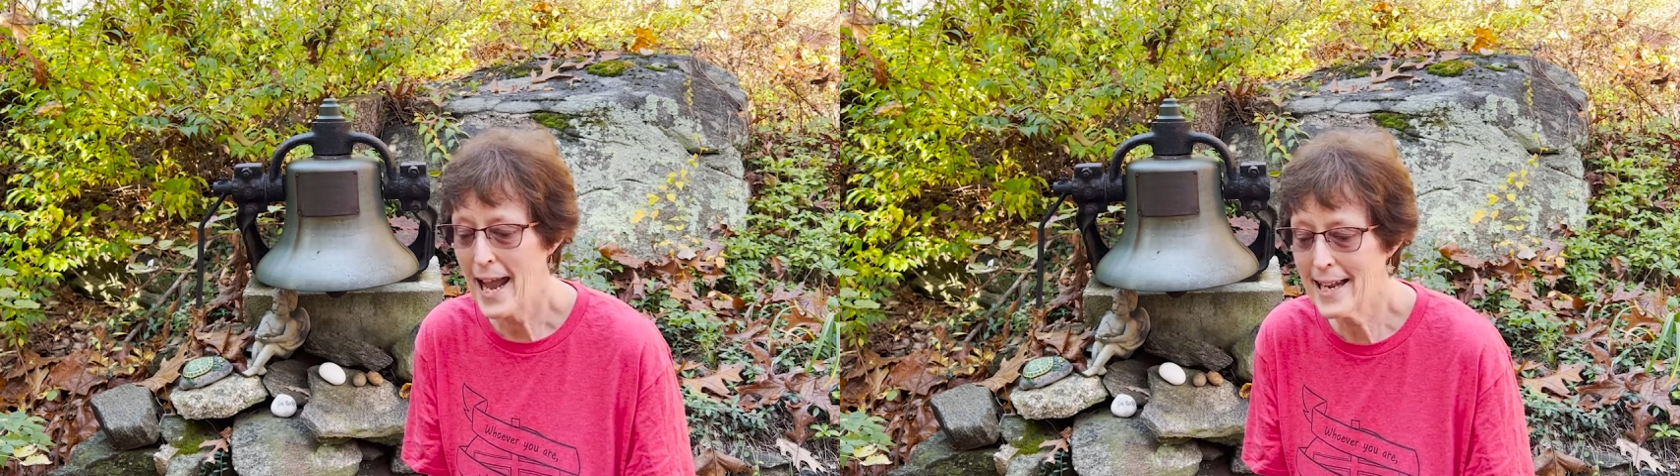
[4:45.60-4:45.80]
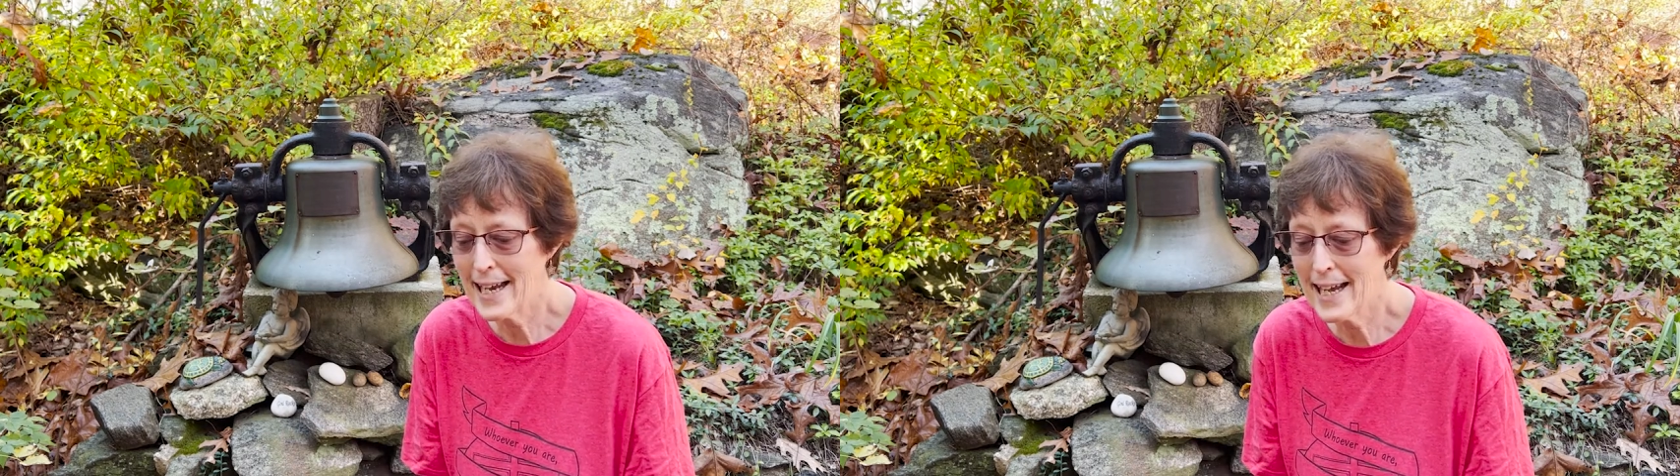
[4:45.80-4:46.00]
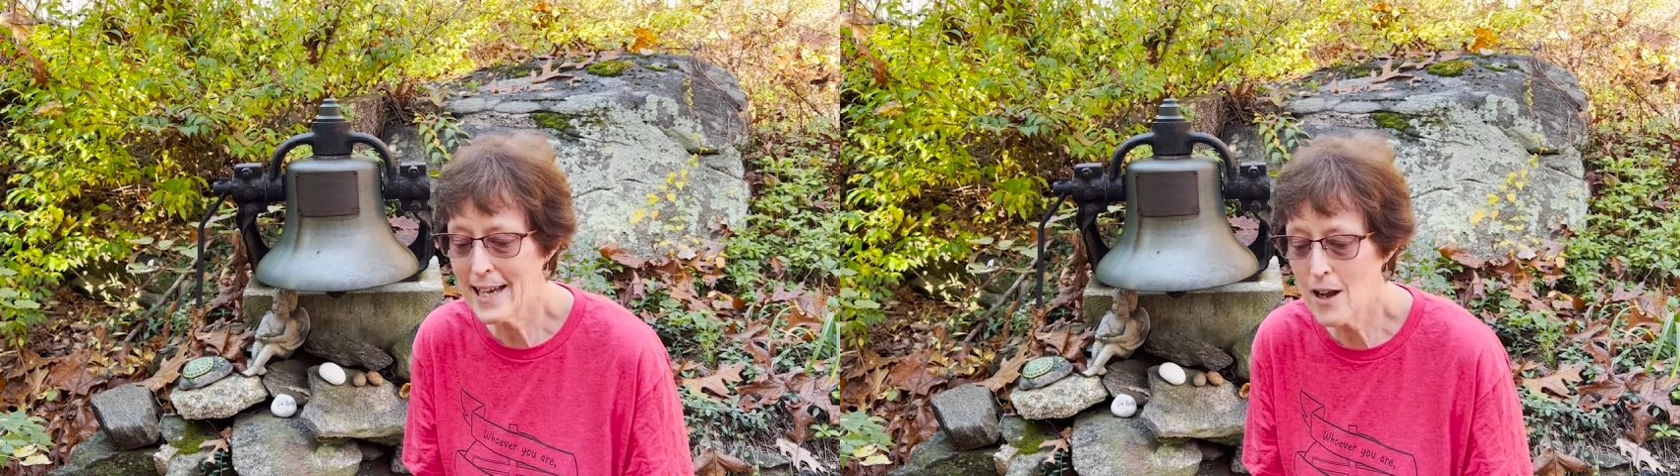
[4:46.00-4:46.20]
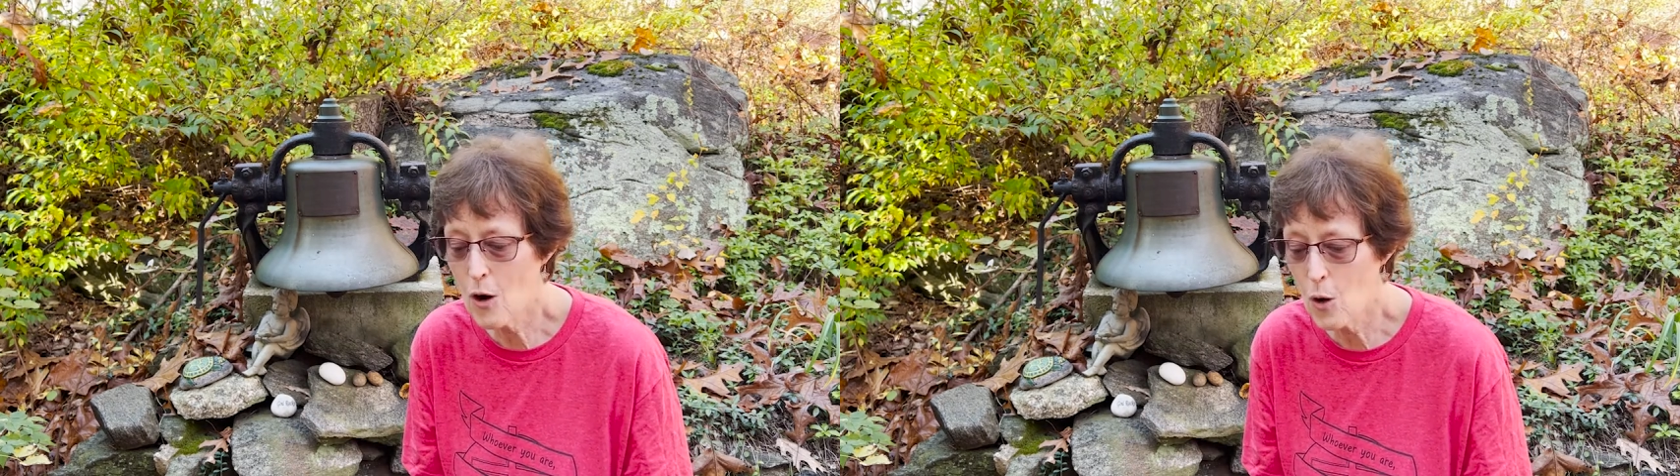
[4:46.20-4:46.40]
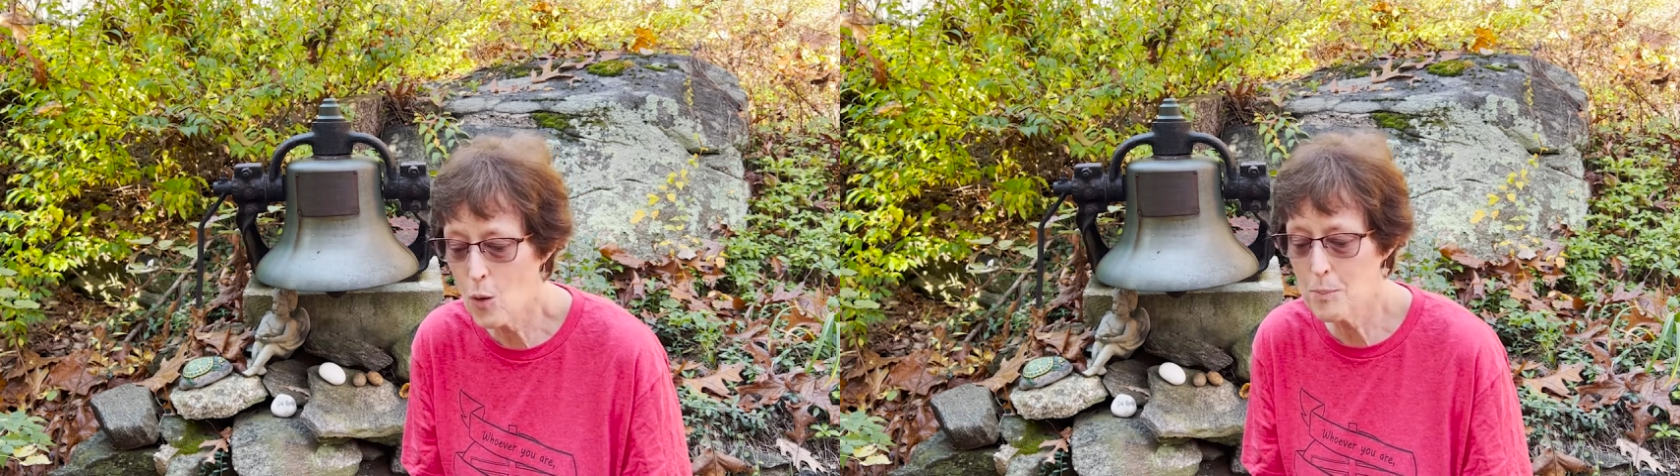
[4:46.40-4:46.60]
And I
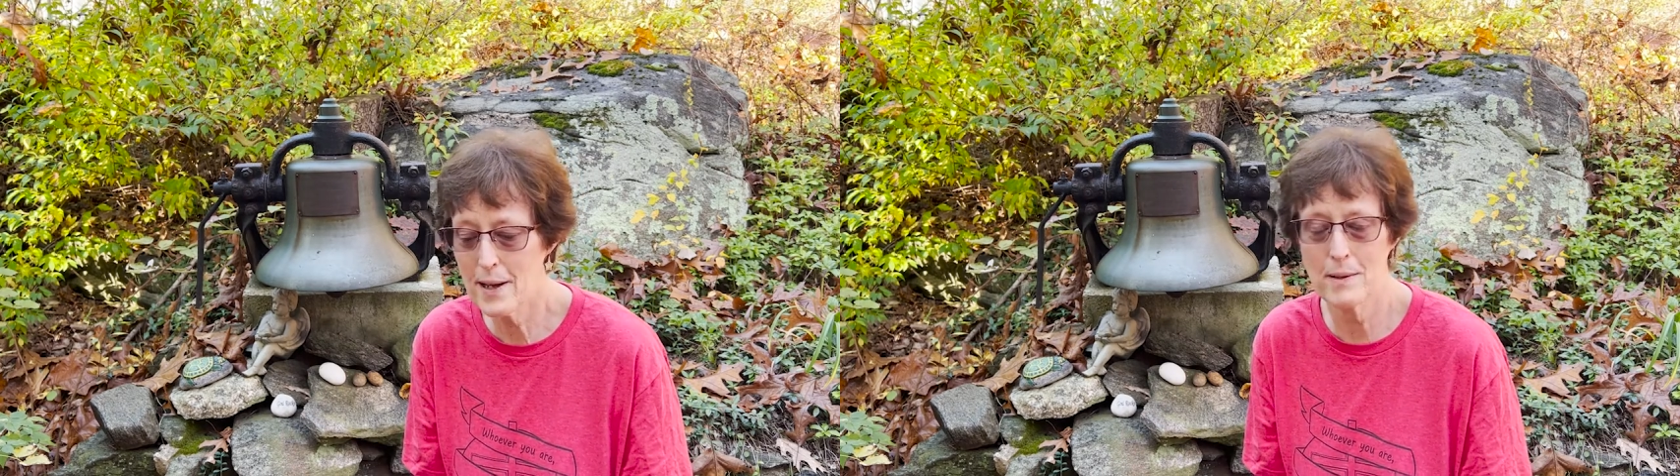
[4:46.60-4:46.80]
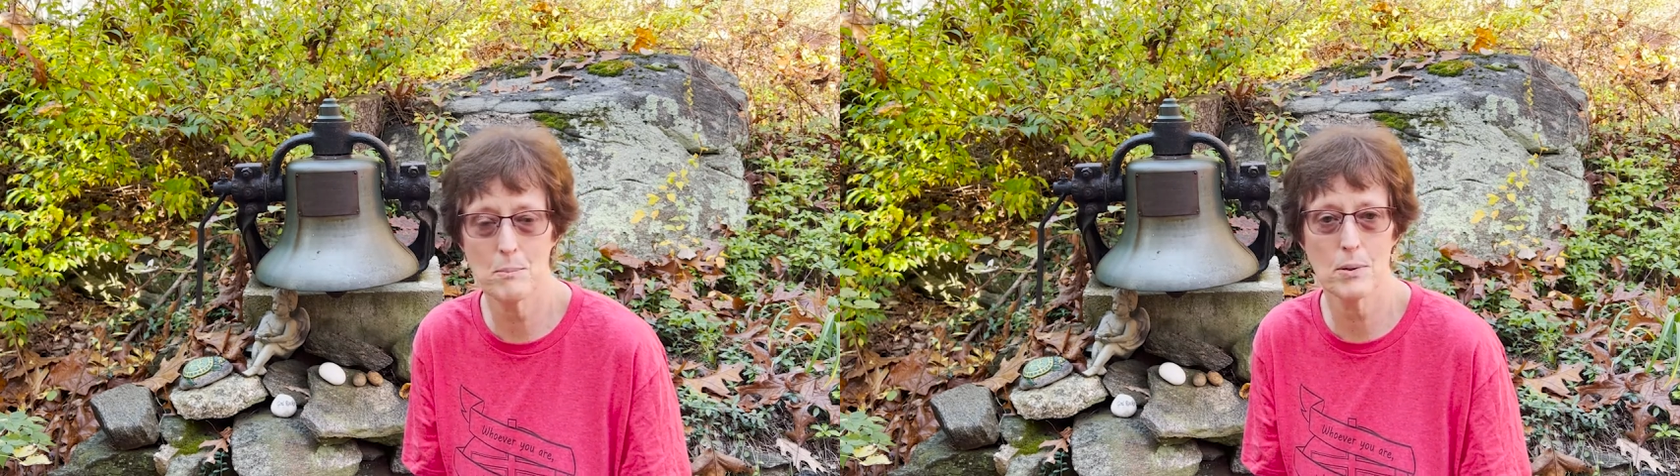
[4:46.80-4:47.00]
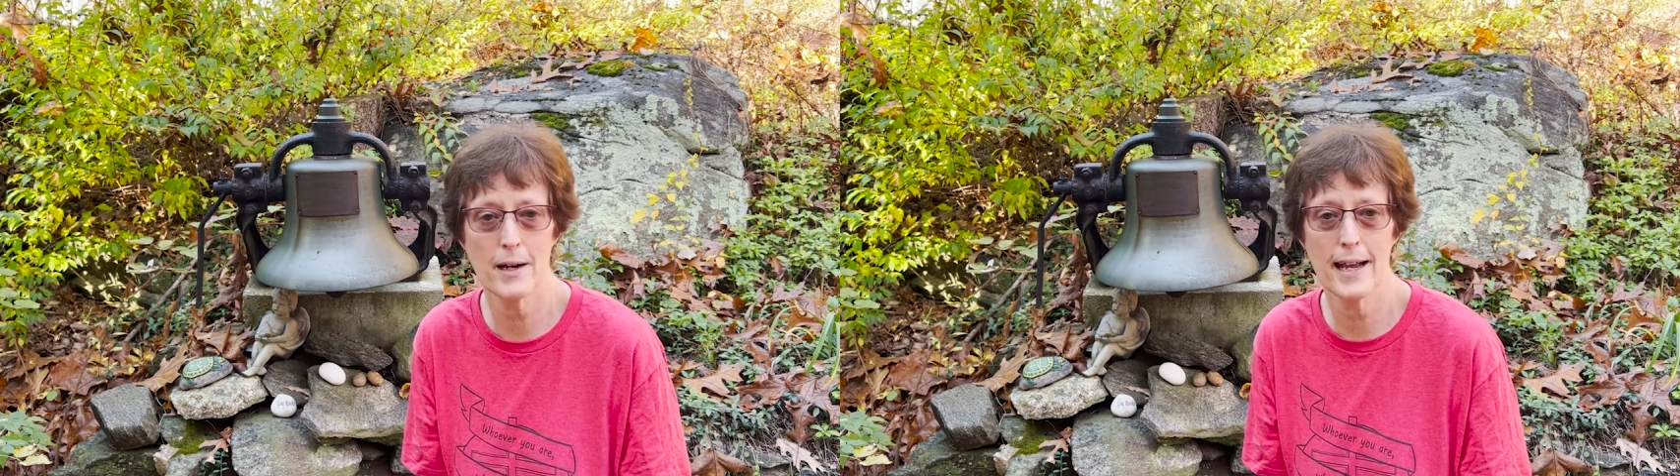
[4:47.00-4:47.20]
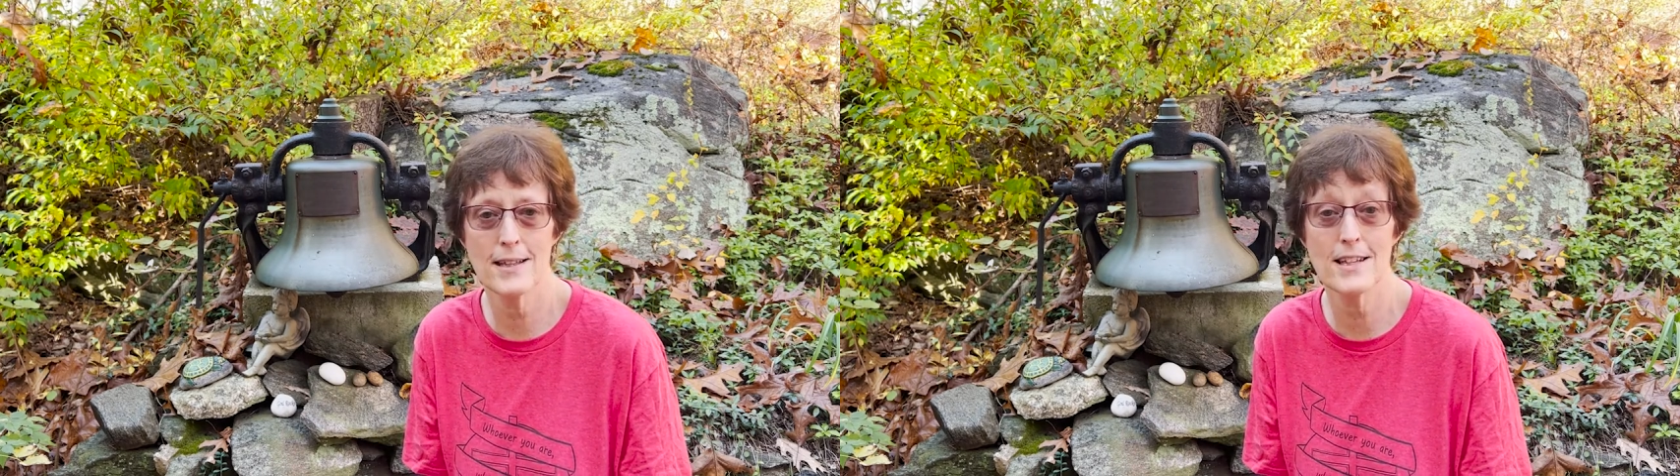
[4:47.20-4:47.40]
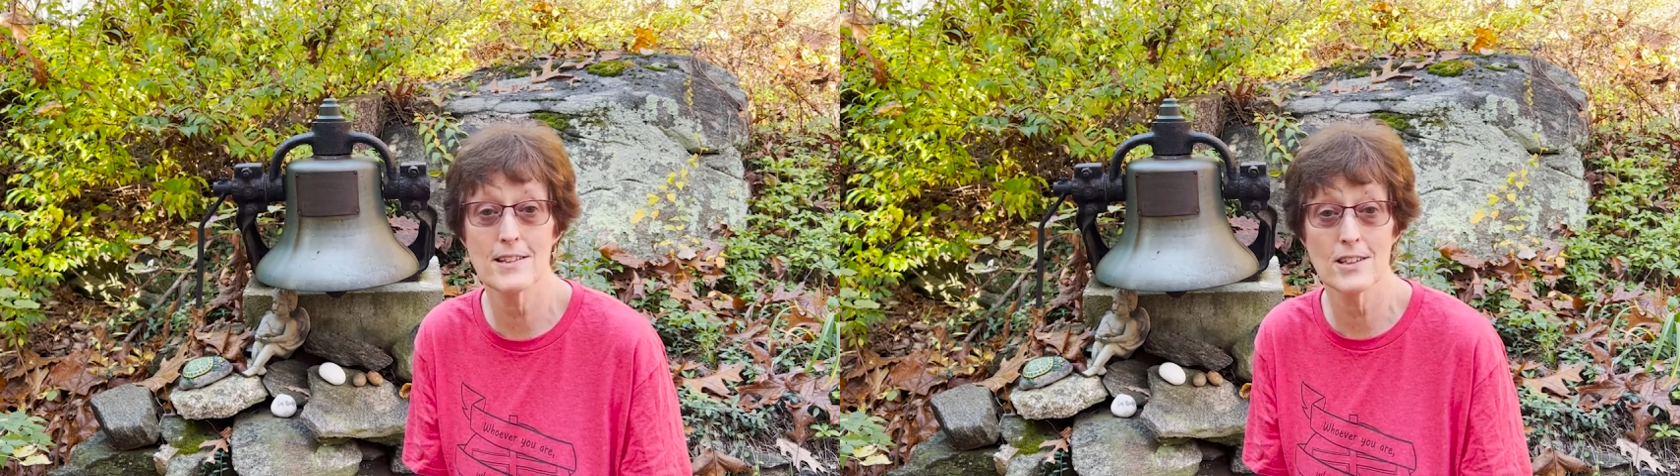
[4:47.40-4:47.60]
hope and pray that